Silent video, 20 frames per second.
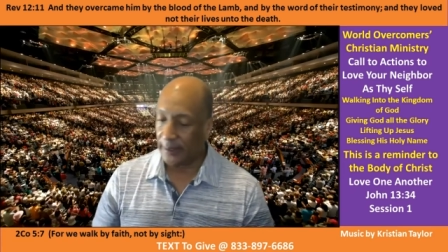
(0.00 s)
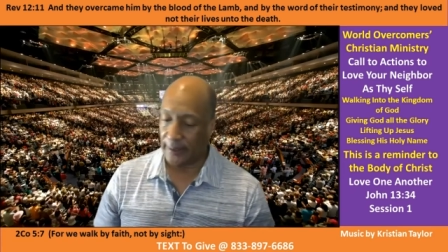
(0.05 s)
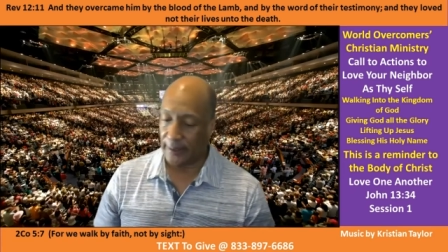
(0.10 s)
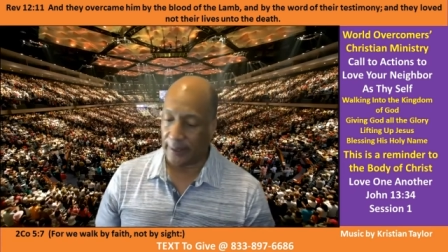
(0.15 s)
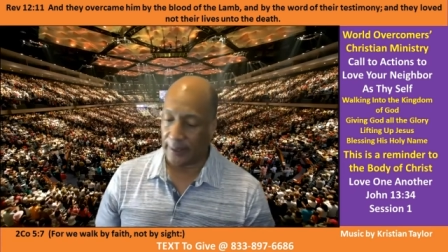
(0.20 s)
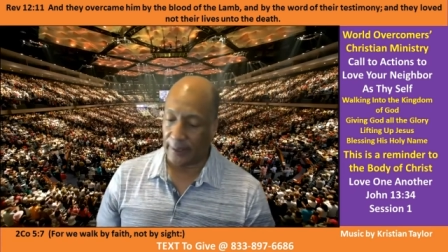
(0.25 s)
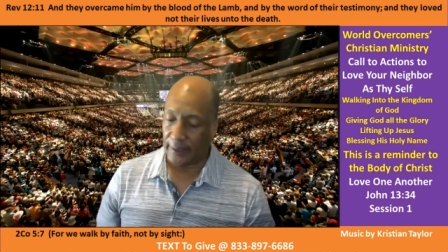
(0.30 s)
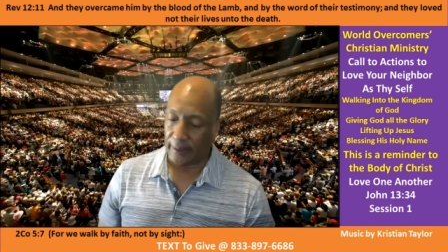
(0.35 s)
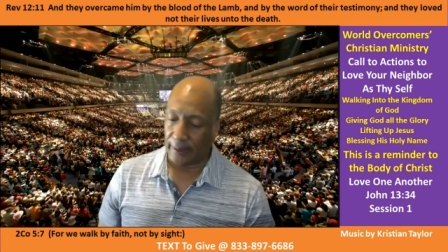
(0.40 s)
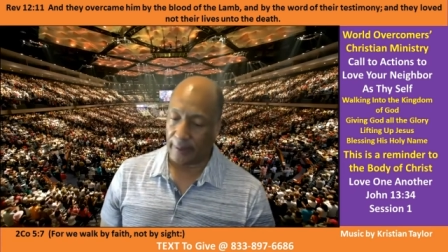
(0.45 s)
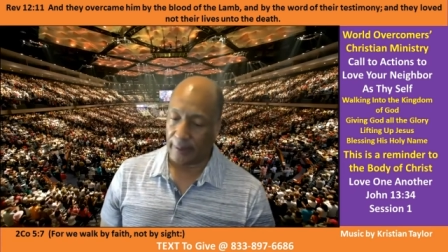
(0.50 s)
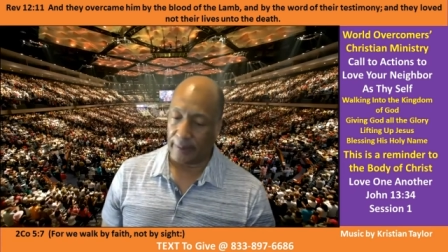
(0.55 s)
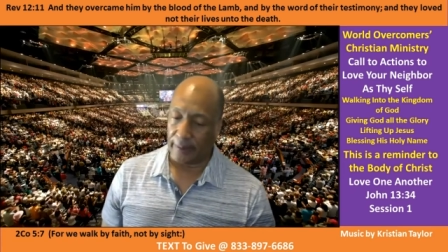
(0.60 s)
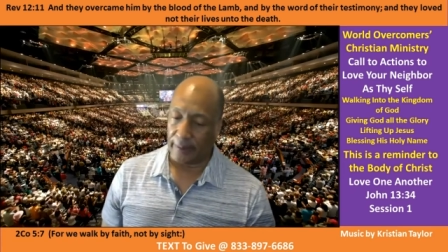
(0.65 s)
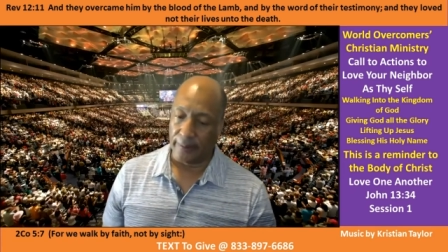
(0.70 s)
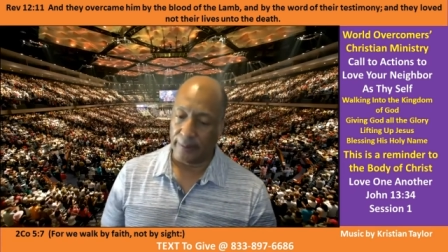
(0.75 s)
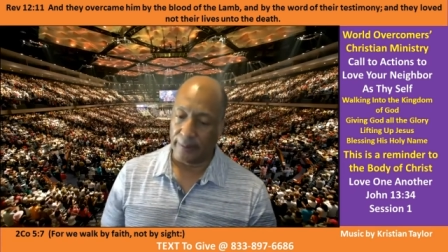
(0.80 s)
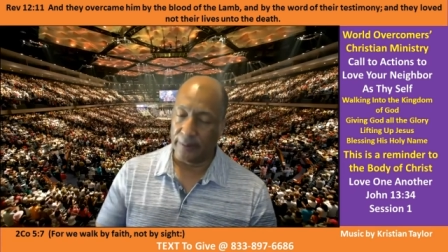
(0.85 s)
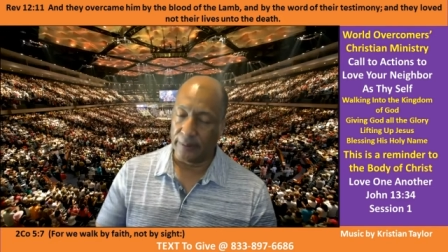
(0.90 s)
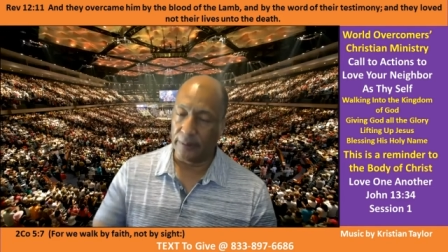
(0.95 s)
that
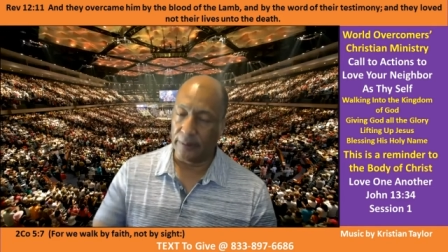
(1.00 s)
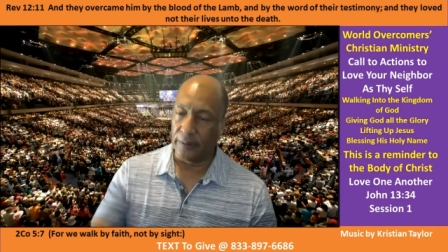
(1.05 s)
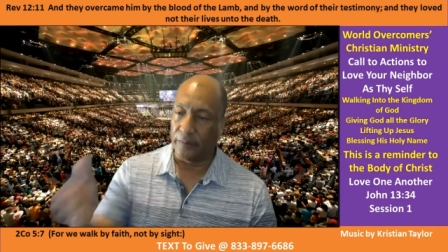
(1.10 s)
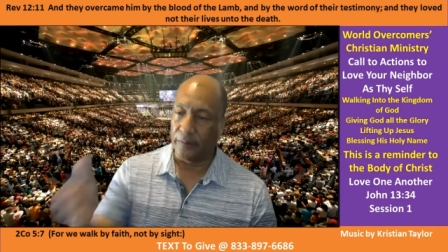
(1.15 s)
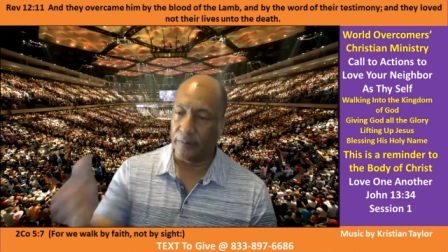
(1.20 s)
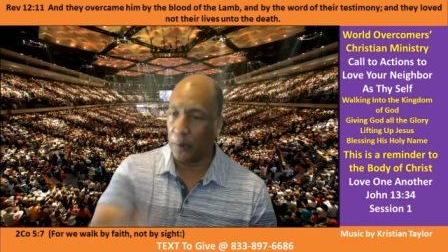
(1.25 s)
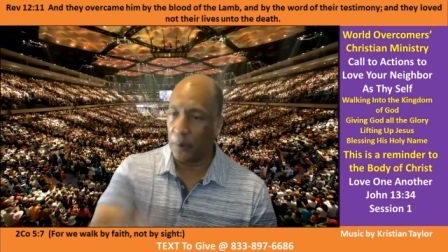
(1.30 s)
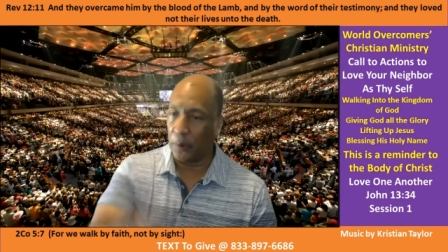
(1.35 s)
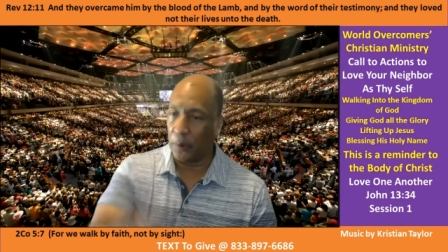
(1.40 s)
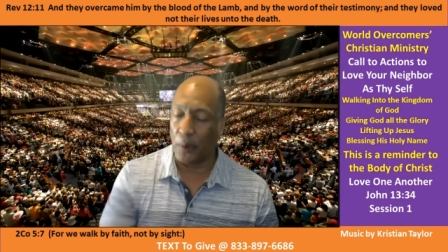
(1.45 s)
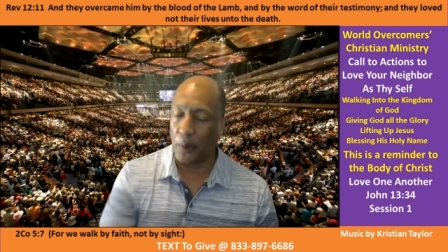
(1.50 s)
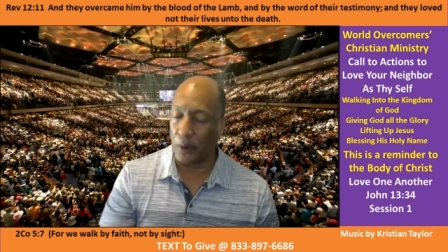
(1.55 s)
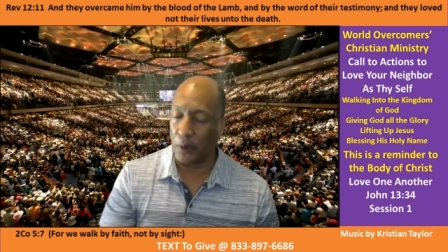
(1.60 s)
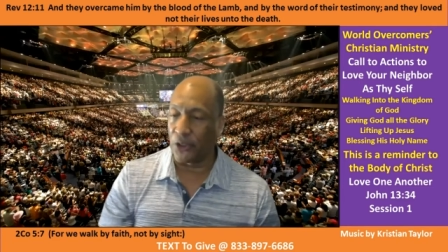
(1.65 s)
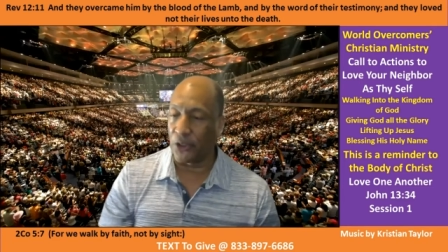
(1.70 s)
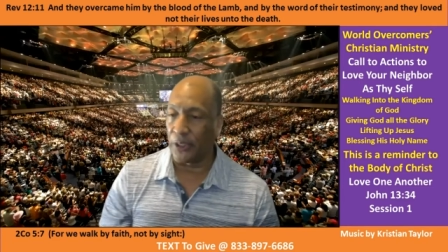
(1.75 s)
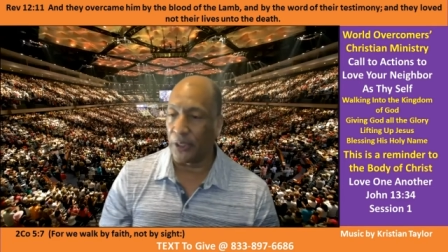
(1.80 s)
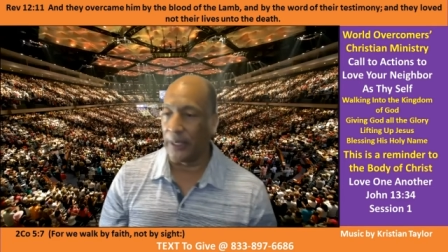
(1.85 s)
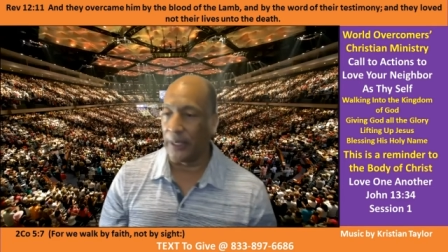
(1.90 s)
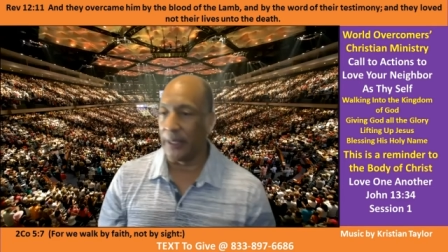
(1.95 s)
are for
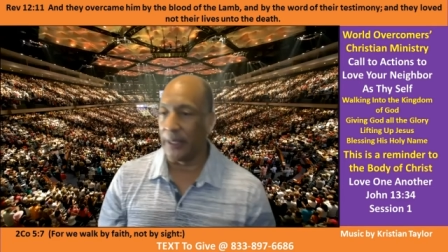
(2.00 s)
abortion